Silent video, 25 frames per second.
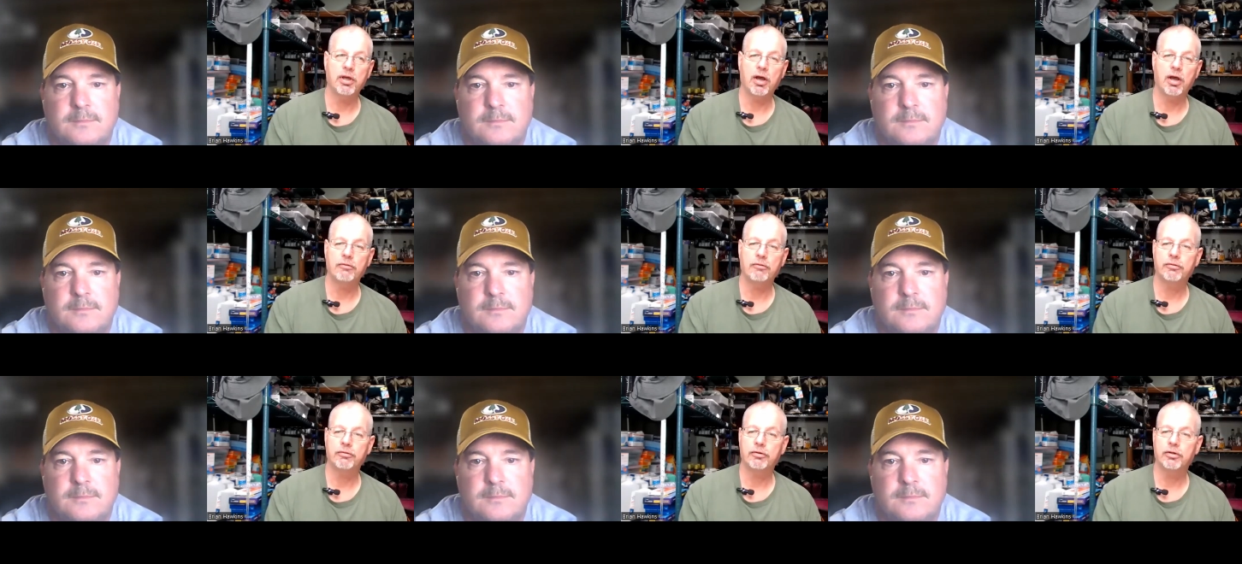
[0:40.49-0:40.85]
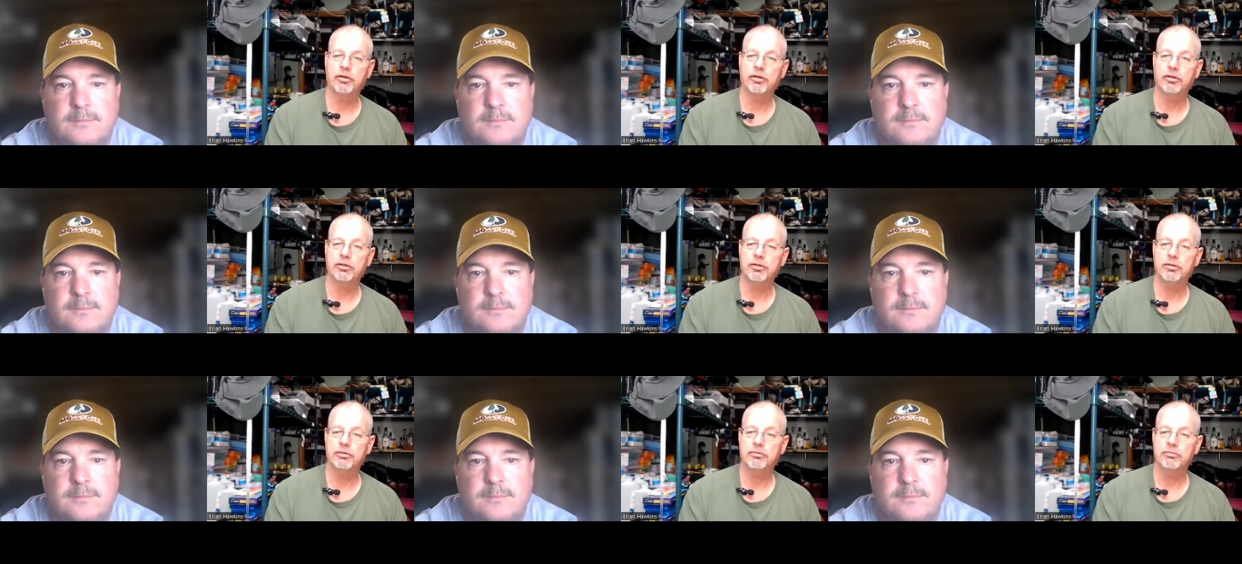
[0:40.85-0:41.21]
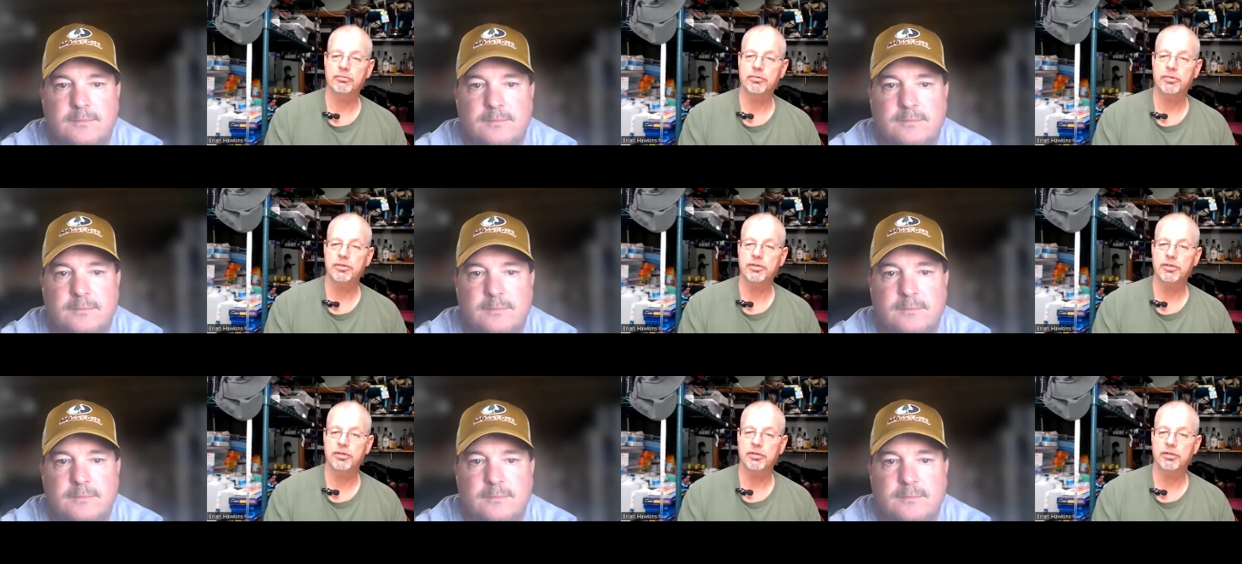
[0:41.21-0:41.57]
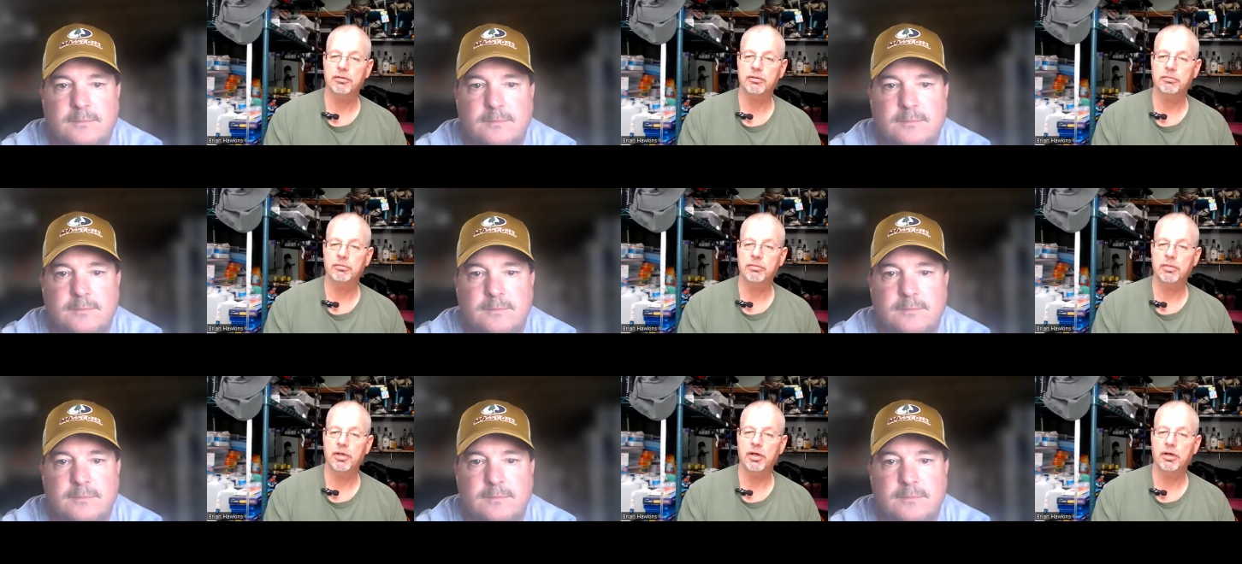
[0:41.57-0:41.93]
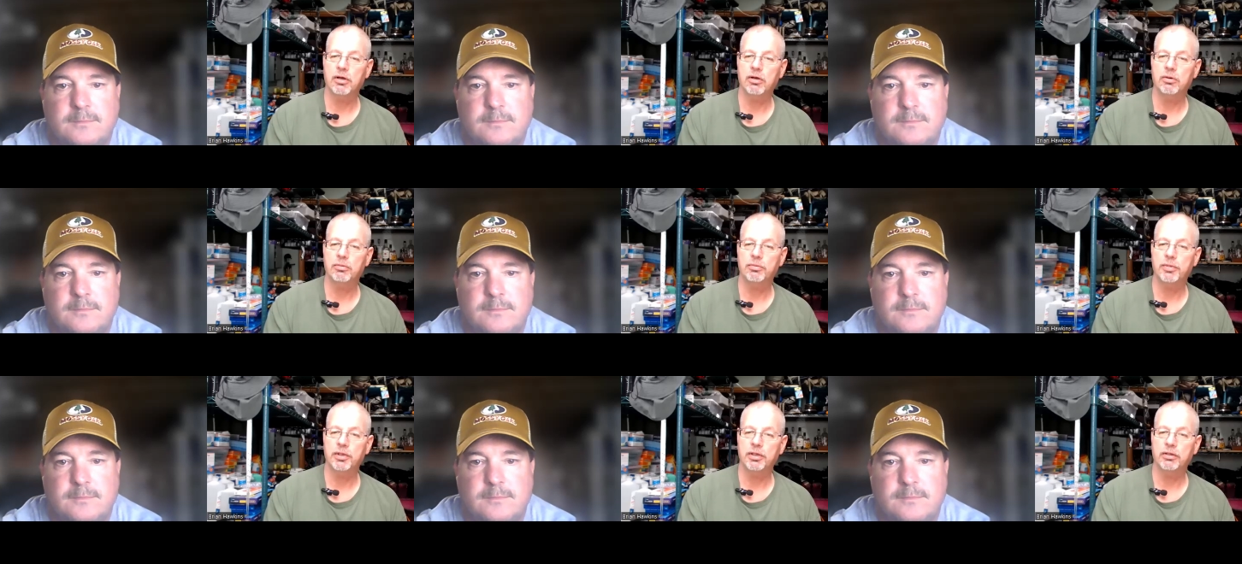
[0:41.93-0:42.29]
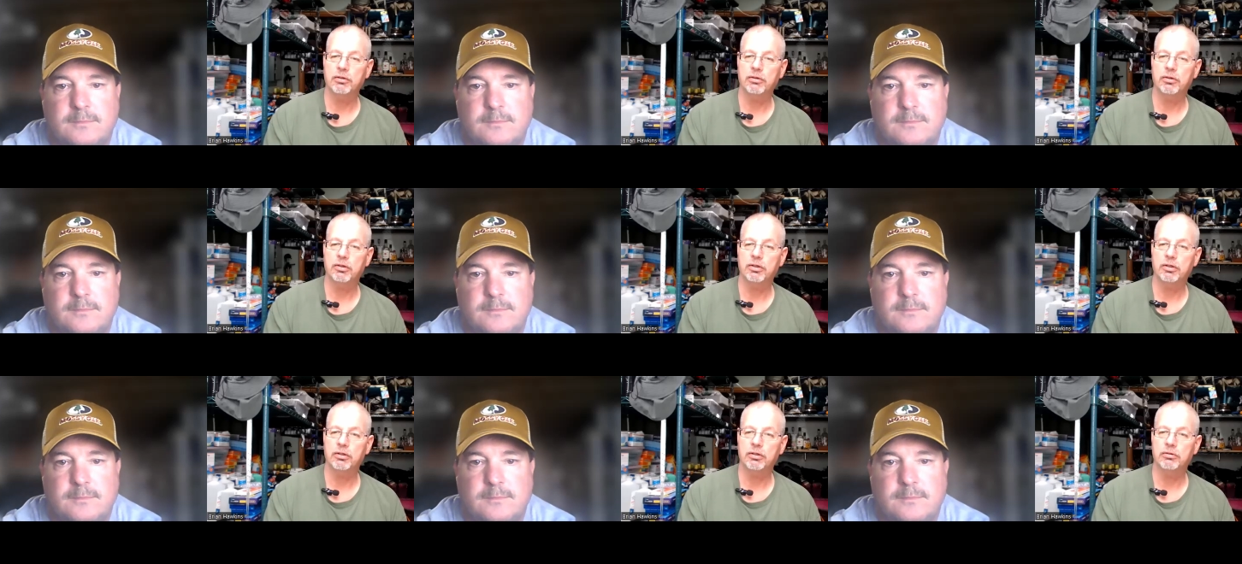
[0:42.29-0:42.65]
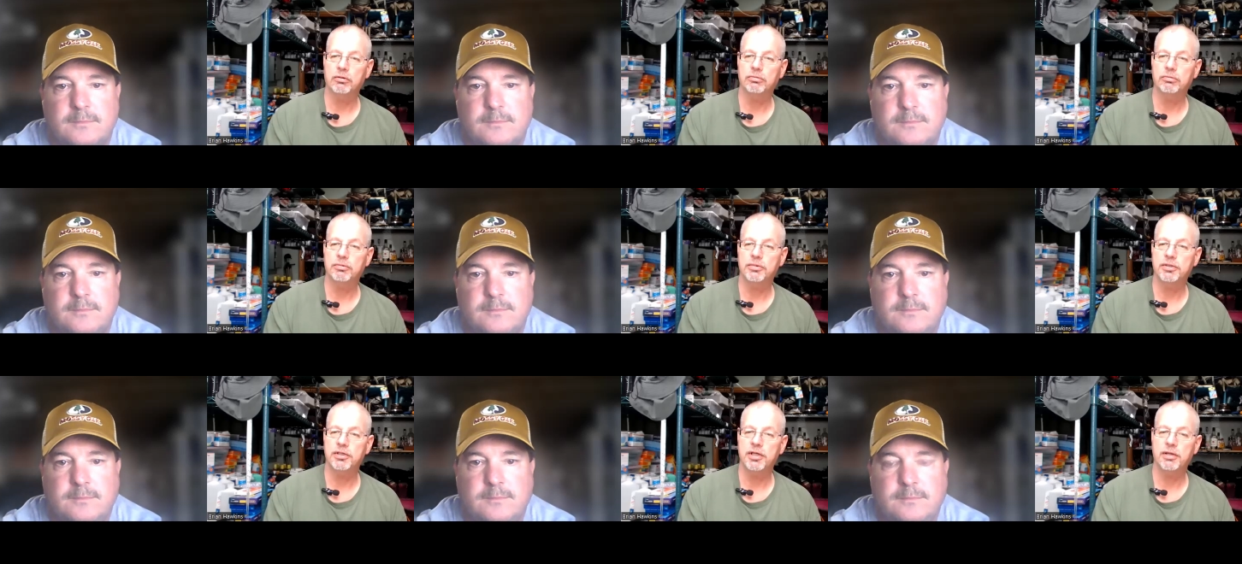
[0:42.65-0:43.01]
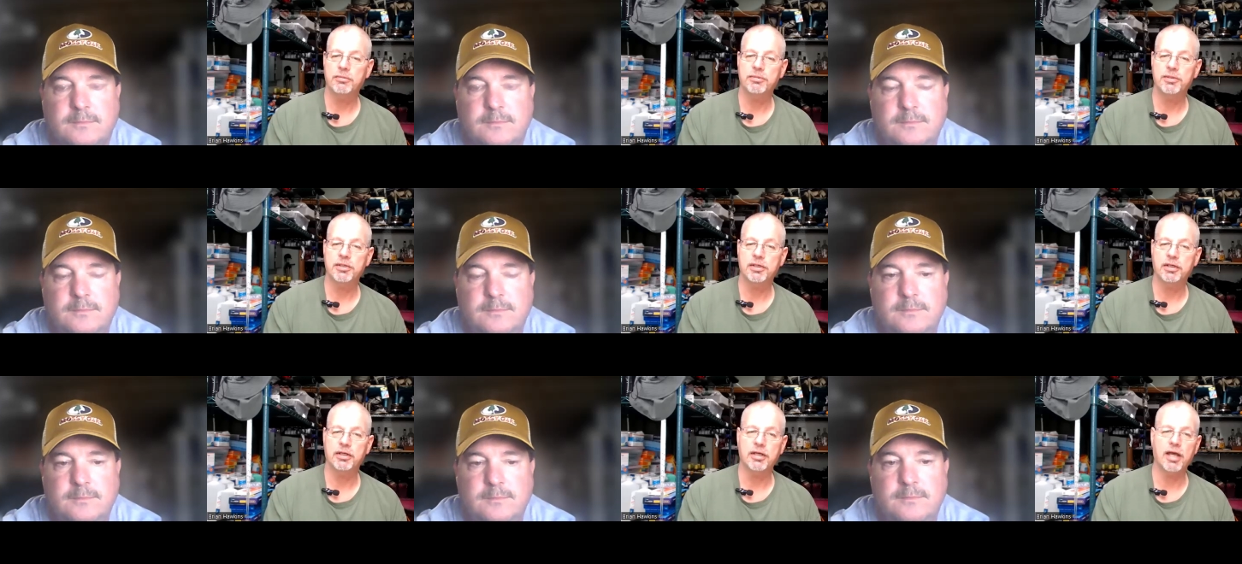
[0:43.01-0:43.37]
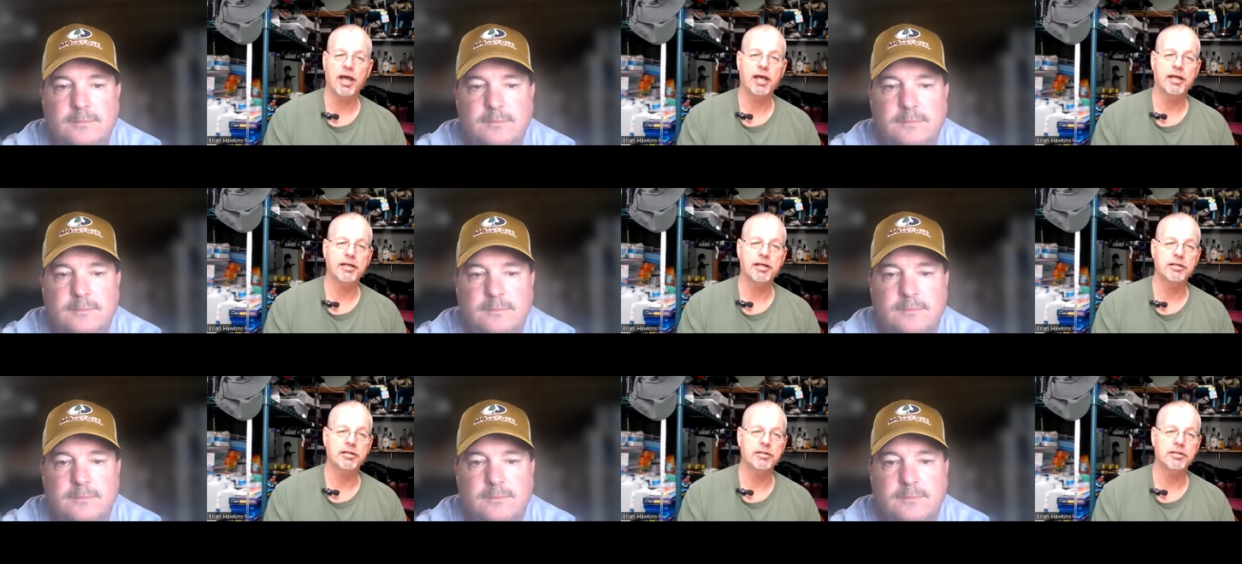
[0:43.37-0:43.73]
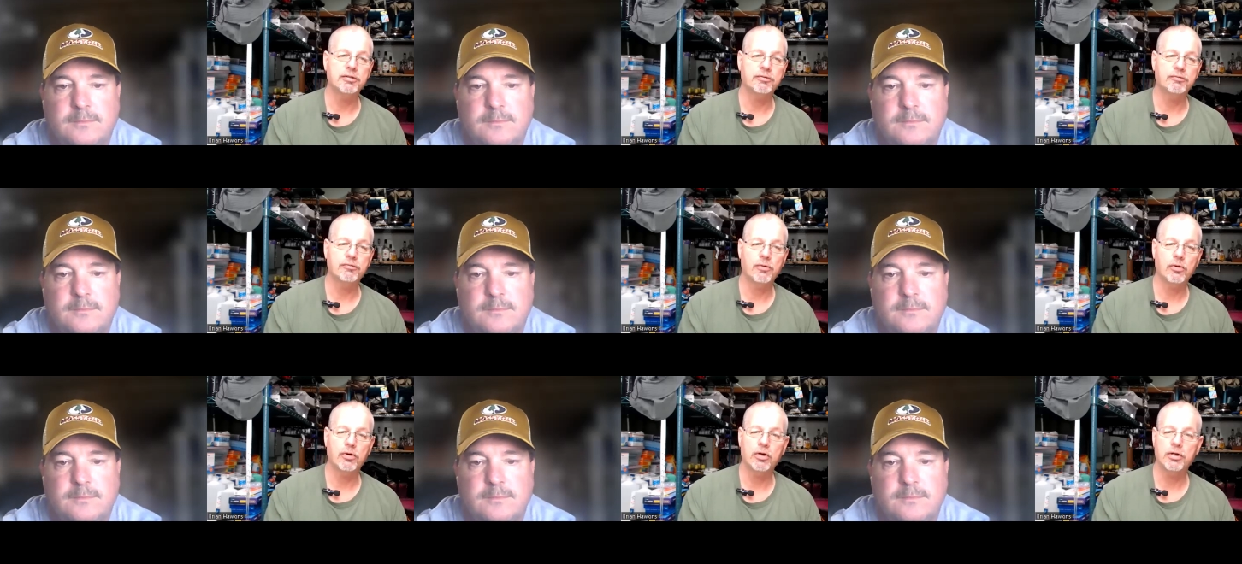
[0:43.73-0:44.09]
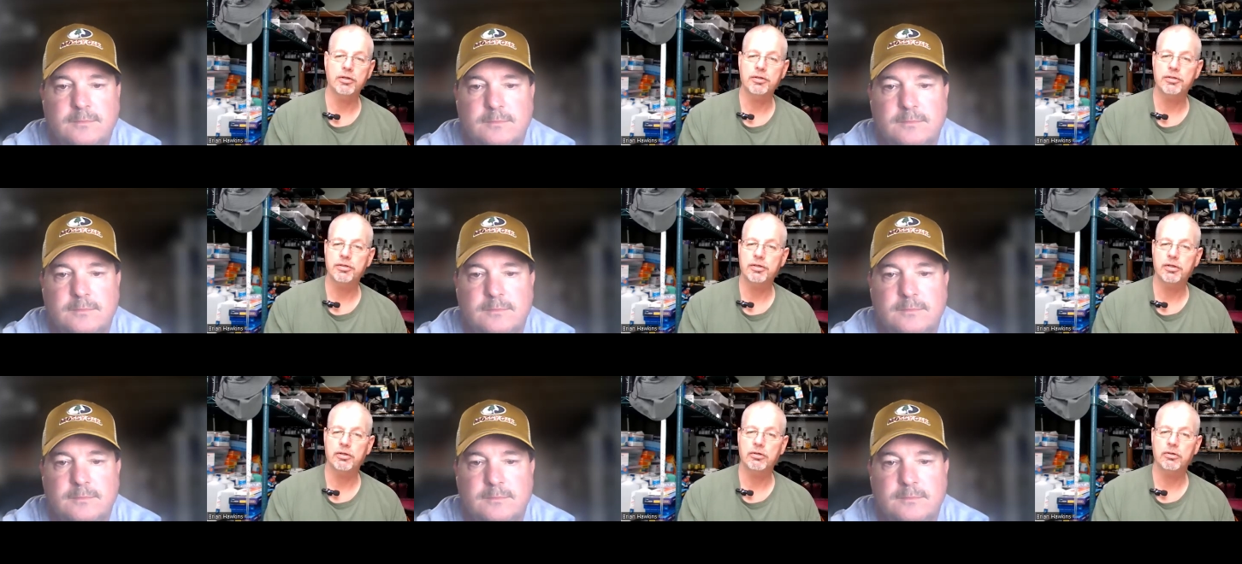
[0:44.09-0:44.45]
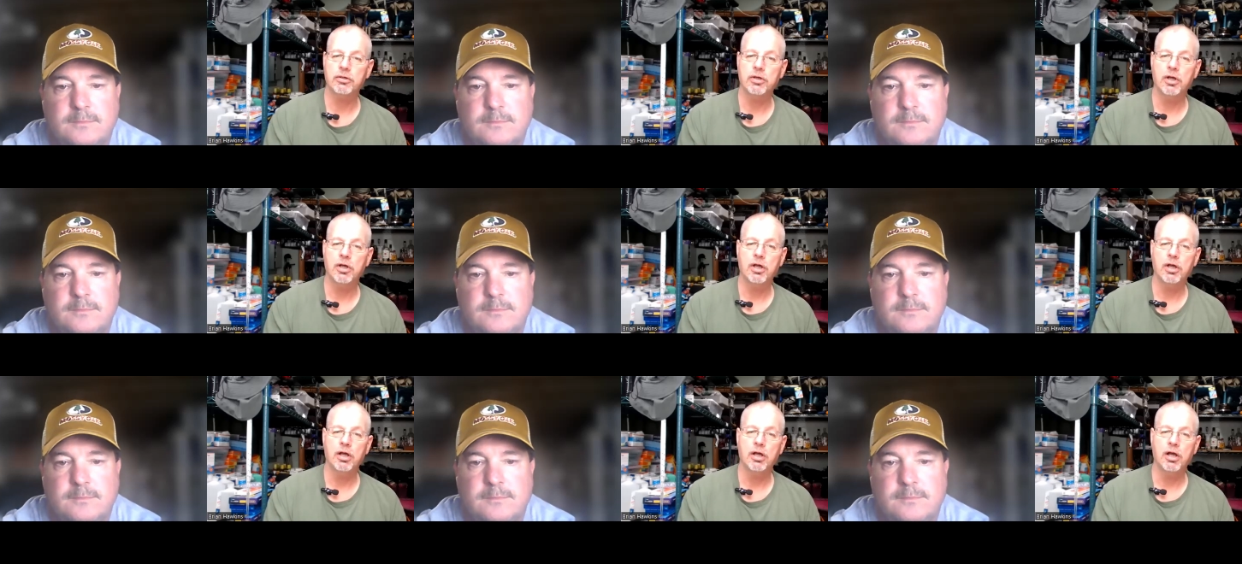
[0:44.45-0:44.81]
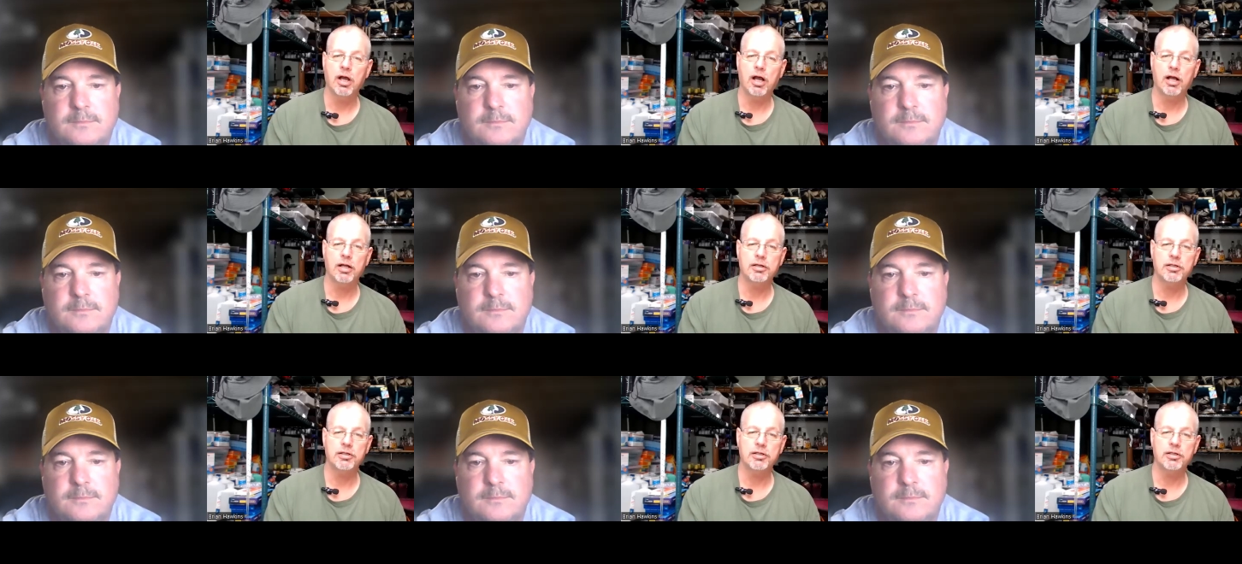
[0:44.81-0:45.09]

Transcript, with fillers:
Speaker 1: maybe offer some help and or tips and guidance for us. So